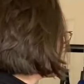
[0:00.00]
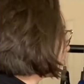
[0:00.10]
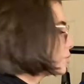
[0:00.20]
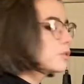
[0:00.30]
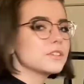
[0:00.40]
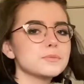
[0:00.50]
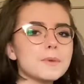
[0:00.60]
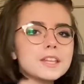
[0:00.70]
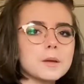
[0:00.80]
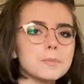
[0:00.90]
so this
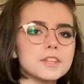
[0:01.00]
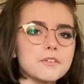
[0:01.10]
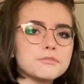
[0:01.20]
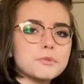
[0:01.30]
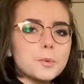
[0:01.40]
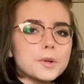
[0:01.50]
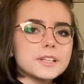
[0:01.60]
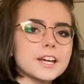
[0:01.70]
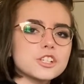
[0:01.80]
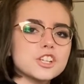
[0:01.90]
may not be the full
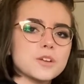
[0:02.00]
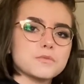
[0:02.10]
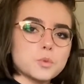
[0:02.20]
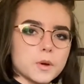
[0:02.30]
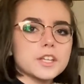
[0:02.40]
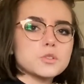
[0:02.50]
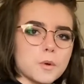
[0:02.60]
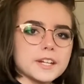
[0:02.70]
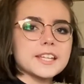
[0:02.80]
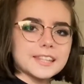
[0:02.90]
collection of
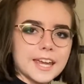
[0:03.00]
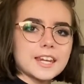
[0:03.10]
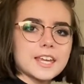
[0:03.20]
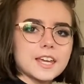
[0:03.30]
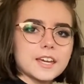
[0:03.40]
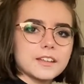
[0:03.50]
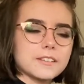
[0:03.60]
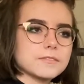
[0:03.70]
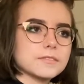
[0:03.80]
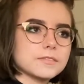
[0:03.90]
2020 Lainey
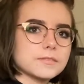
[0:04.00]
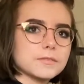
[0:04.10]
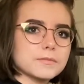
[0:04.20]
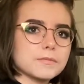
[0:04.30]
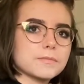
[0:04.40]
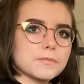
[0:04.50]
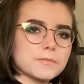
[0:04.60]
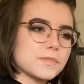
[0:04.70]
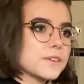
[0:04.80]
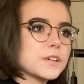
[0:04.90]

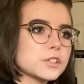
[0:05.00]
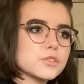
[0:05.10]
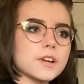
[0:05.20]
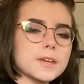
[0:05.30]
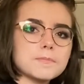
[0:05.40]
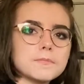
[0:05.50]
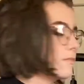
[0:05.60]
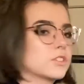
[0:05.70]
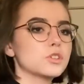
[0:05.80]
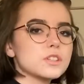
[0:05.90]
Fever Dream.
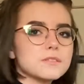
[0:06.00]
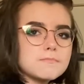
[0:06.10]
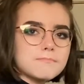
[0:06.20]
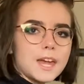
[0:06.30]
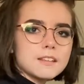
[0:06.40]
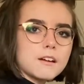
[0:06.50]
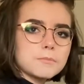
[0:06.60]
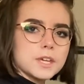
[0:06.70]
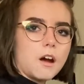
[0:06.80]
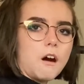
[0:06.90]
So this may not
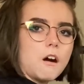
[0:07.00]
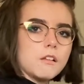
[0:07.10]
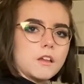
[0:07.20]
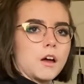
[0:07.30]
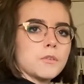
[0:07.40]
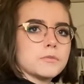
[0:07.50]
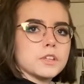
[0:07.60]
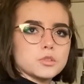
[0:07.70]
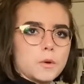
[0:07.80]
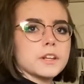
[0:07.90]
be all of the
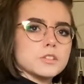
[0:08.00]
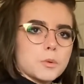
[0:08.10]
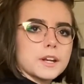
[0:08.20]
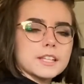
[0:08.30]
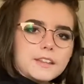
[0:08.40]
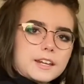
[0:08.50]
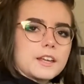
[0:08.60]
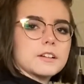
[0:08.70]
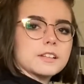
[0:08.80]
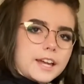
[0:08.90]
2020 Lainey
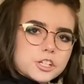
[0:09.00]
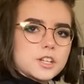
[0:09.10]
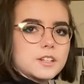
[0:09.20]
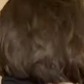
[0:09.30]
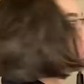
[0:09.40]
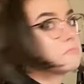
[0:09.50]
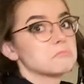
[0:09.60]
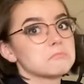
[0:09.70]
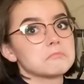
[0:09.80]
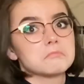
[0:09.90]
collection,
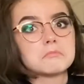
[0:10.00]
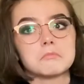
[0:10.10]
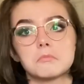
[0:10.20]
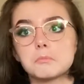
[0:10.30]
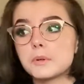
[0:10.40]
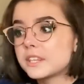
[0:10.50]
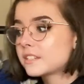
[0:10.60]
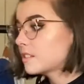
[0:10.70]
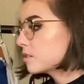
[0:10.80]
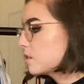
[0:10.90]
but
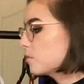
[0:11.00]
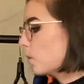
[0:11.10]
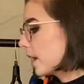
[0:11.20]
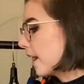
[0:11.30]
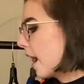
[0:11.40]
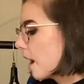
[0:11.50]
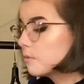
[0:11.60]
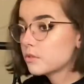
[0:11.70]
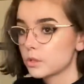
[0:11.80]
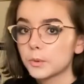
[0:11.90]
this is what I
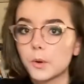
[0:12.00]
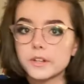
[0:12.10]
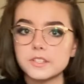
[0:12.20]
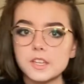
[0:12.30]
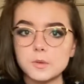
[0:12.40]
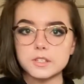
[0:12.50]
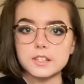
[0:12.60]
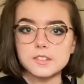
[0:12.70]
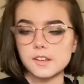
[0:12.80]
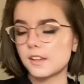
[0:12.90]
have, so we're going to use it.